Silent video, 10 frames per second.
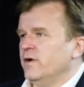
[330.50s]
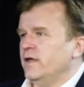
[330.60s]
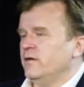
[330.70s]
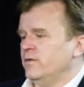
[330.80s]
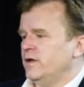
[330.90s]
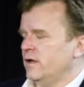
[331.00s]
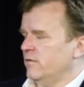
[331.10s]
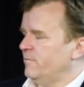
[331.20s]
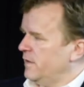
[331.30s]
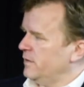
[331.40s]
The way that we
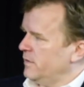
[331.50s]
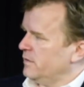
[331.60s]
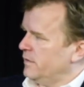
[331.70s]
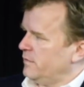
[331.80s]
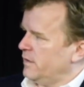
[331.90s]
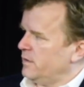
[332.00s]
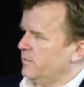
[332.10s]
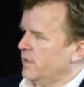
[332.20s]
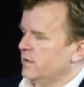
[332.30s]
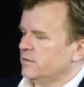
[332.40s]
kind of fundamentally think
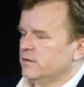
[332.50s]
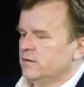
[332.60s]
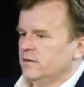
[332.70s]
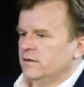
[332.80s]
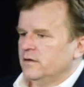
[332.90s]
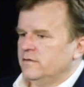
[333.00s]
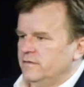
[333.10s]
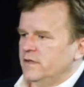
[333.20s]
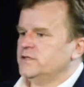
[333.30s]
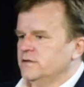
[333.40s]
about
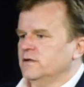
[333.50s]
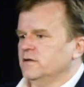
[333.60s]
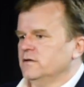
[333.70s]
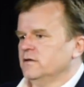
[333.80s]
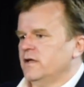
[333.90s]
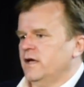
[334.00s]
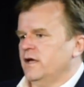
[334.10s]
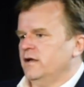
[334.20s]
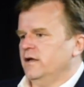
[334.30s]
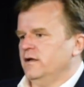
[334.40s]
digital
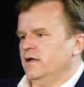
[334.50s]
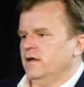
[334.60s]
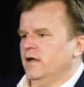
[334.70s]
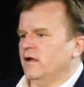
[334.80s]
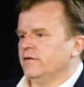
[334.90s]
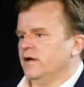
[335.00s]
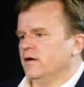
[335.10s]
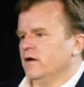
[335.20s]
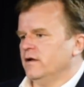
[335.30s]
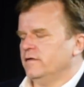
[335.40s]
in a
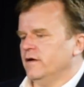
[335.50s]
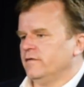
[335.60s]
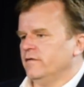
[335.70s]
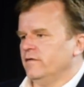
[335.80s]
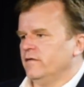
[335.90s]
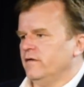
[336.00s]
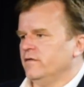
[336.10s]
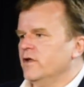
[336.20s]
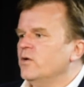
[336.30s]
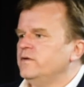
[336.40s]
healthcare context
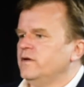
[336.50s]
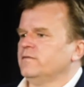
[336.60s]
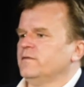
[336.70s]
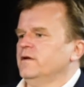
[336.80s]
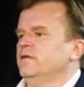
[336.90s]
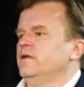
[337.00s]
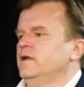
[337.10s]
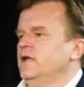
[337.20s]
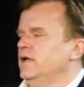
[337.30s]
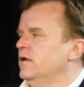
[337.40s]
is no different
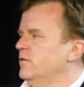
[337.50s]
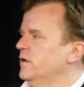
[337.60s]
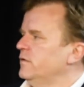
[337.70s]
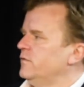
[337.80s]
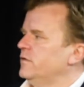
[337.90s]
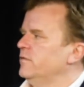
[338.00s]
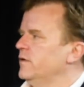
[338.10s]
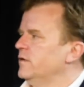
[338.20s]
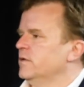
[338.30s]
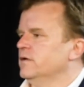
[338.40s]
than any other industry
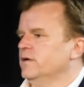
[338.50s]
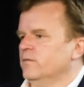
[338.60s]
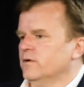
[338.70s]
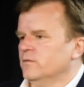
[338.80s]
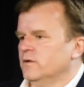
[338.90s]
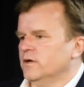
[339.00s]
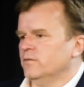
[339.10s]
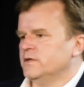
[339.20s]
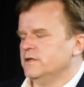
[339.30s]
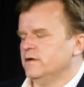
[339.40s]
fundamentally
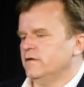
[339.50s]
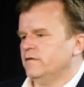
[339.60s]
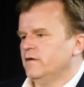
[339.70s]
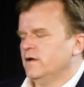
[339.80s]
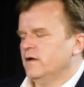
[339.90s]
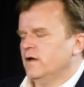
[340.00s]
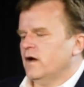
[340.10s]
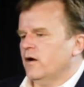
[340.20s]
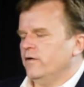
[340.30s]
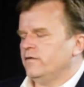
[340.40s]
would, which is,
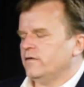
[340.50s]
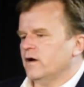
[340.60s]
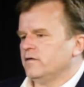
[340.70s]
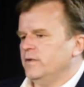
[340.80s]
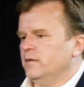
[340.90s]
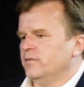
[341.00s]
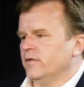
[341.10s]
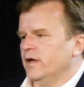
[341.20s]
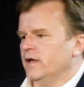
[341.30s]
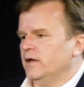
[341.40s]
I always talk to
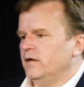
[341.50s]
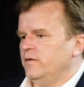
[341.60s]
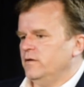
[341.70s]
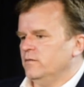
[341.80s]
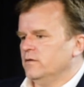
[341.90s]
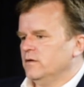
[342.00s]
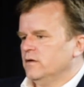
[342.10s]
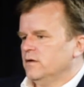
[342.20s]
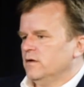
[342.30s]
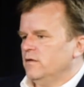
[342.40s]
people that if you
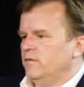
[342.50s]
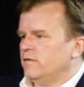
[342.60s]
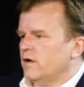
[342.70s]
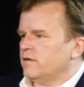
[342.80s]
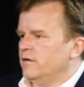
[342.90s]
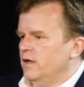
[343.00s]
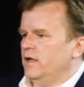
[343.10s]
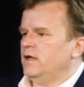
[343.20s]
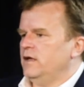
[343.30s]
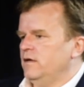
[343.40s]
talk to
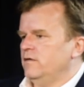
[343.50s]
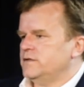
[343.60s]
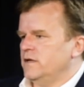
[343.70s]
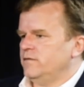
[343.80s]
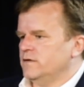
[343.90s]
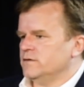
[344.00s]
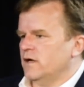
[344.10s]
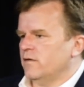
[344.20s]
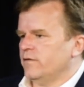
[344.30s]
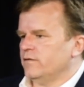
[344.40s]
any chief digital
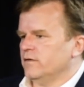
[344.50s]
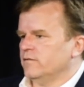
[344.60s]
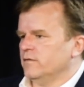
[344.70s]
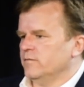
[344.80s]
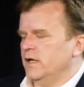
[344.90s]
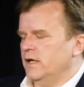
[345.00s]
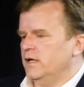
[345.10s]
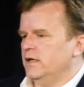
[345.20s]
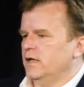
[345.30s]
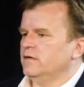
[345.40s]
officer from
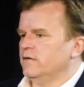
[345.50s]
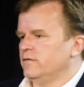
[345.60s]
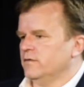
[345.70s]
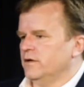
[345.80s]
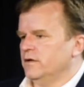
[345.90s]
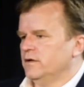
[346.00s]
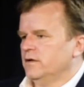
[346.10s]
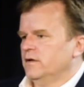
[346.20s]
any industry